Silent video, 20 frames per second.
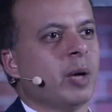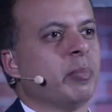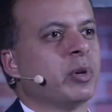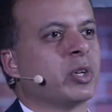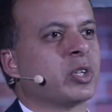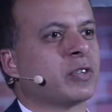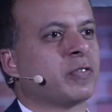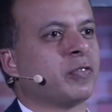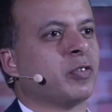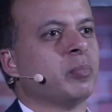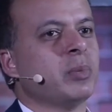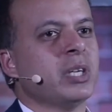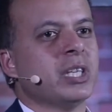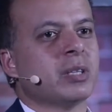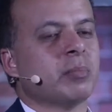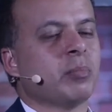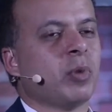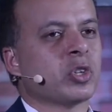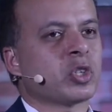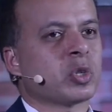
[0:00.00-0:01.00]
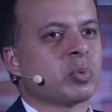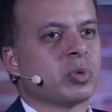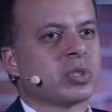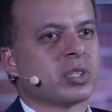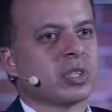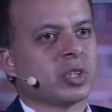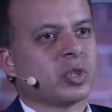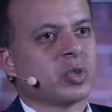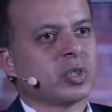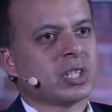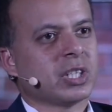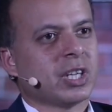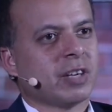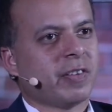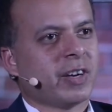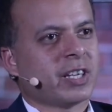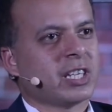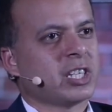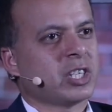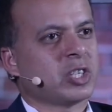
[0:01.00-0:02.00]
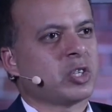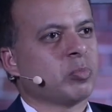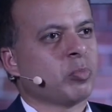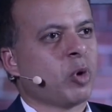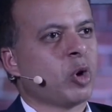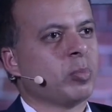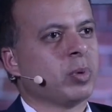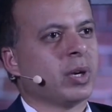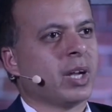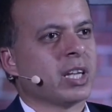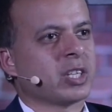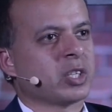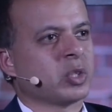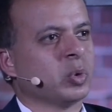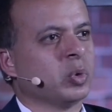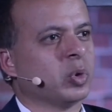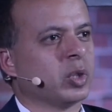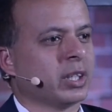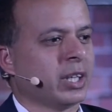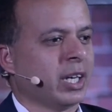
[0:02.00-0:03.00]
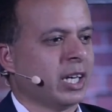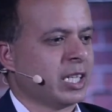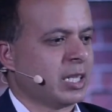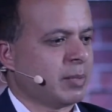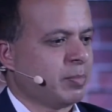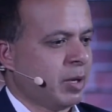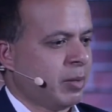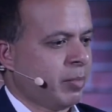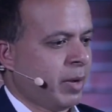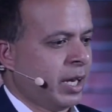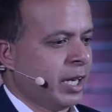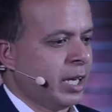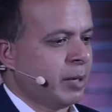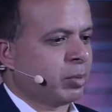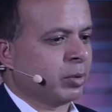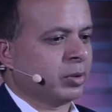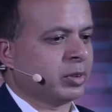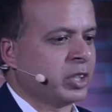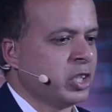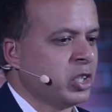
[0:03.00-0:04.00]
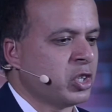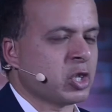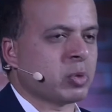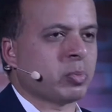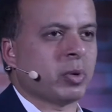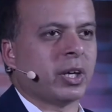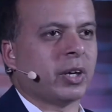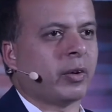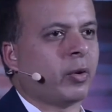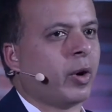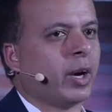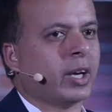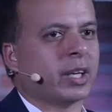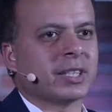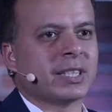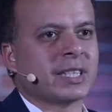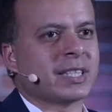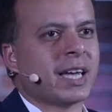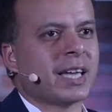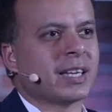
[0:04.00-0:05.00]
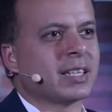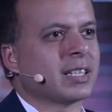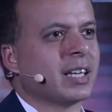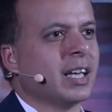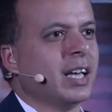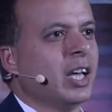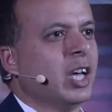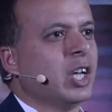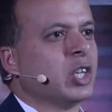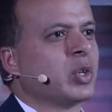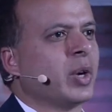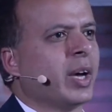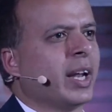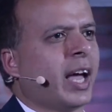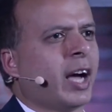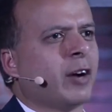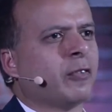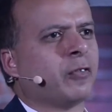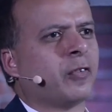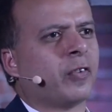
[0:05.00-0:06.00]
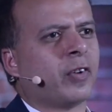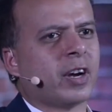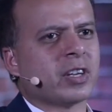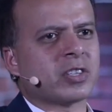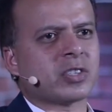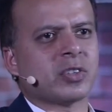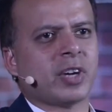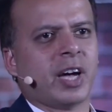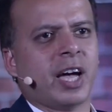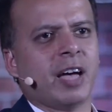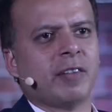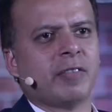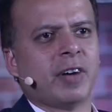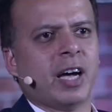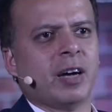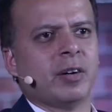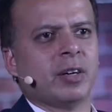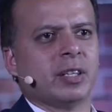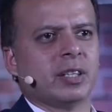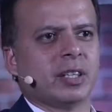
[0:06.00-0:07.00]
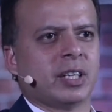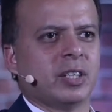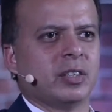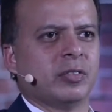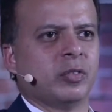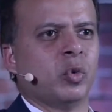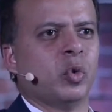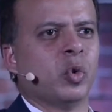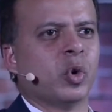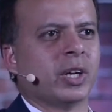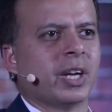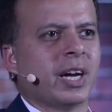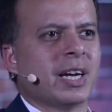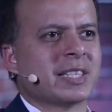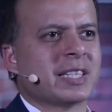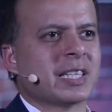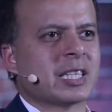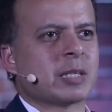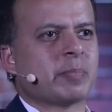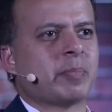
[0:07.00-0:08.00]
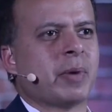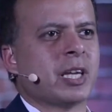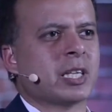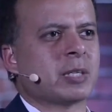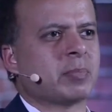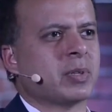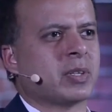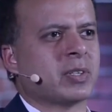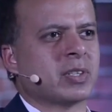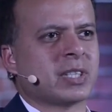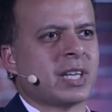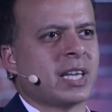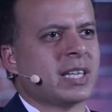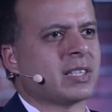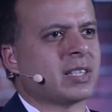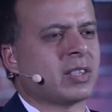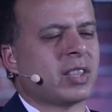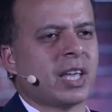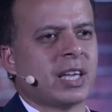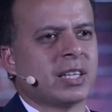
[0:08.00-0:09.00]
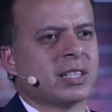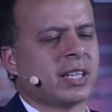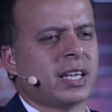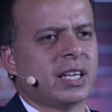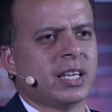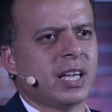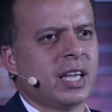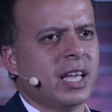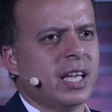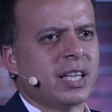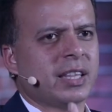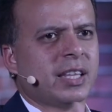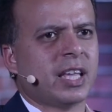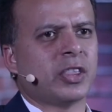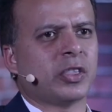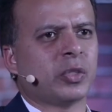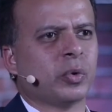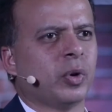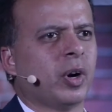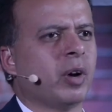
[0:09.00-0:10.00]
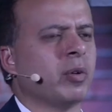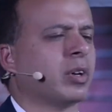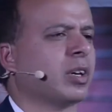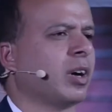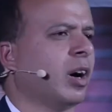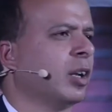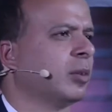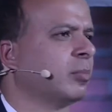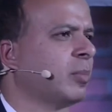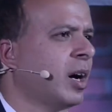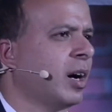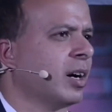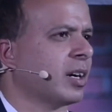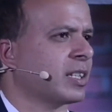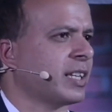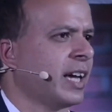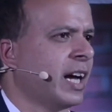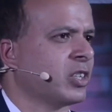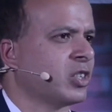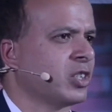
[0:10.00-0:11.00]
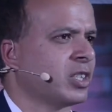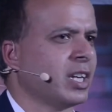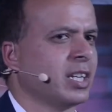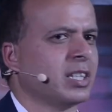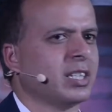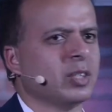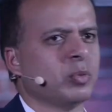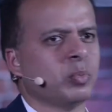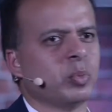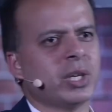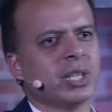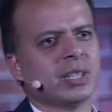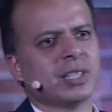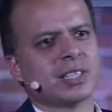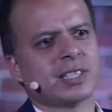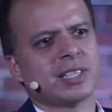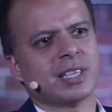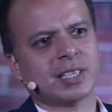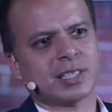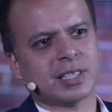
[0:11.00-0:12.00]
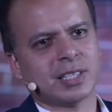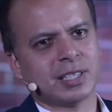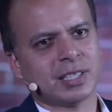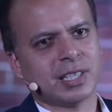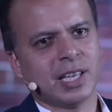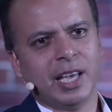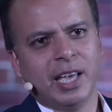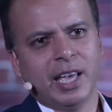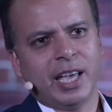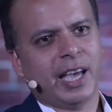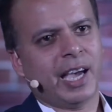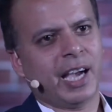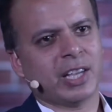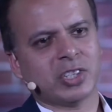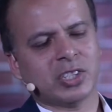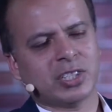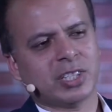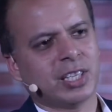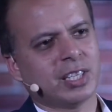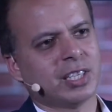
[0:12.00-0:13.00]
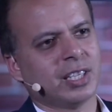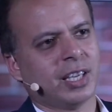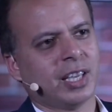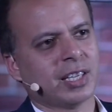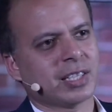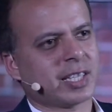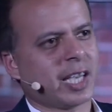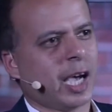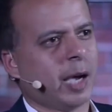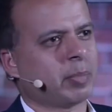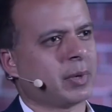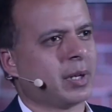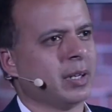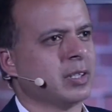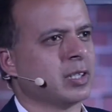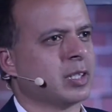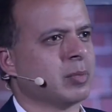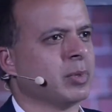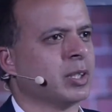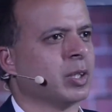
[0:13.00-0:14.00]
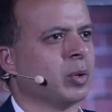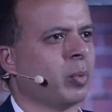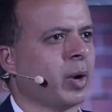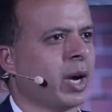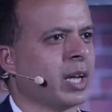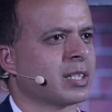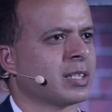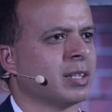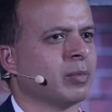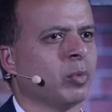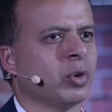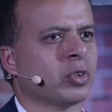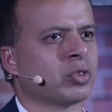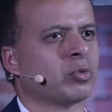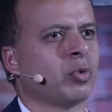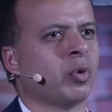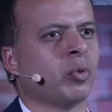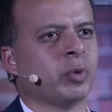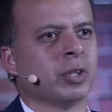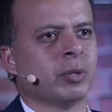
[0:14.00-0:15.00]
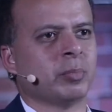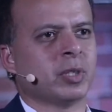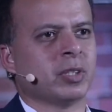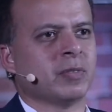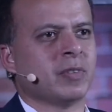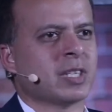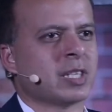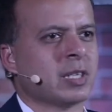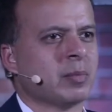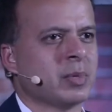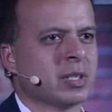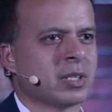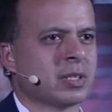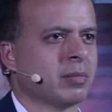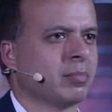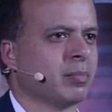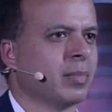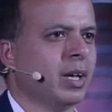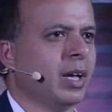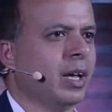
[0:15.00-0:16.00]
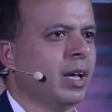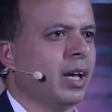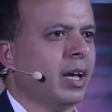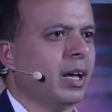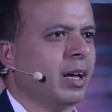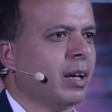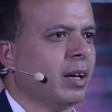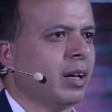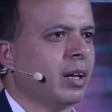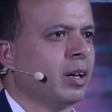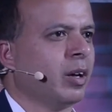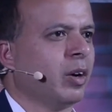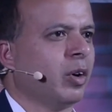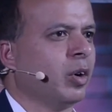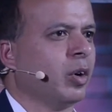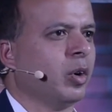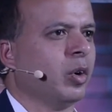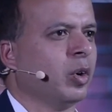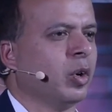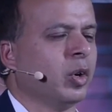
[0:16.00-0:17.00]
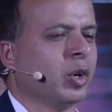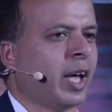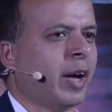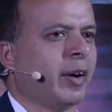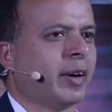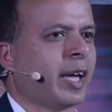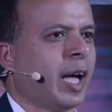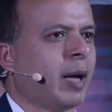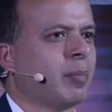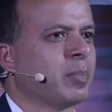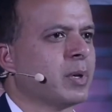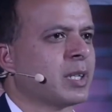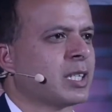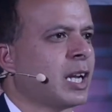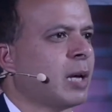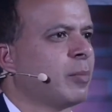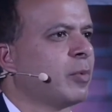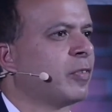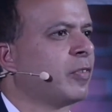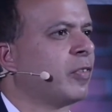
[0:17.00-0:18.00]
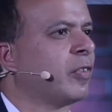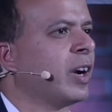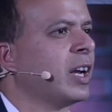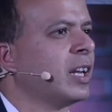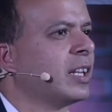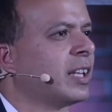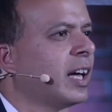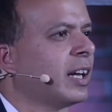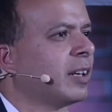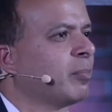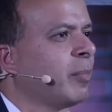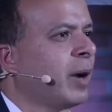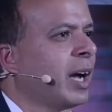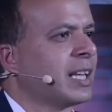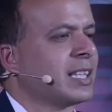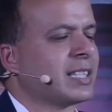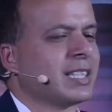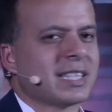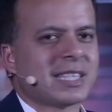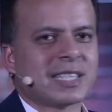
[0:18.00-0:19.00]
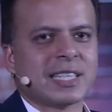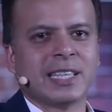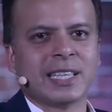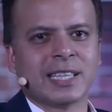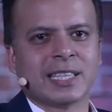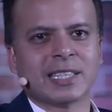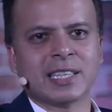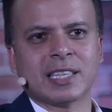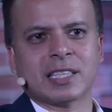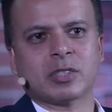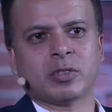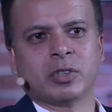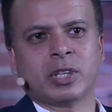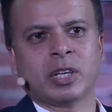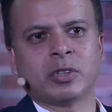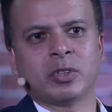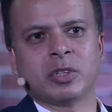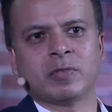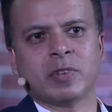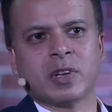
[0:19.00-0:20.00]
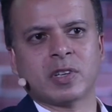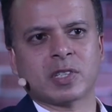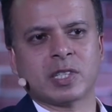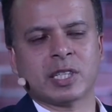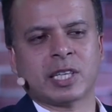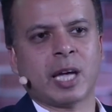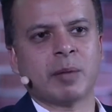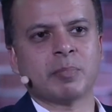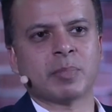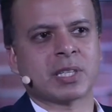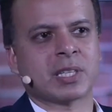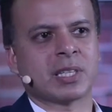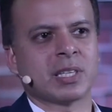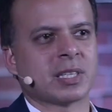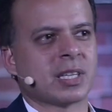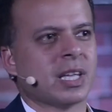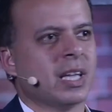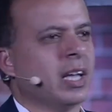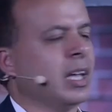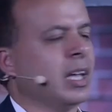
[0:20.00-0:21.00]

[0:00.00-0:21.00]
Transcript: Because for me, the mosque wasn't good enough. I needed to mobilize and organize, but my liberal teachers were quite content to allow for us to have our kind of organizing space, because they thought, Karl Marx agitated, we in the 60s agitated against capitalism in the West, and what's wrong with a bit of Islamism on our campus? And I'm afraid that mindset still exists on our university campuses,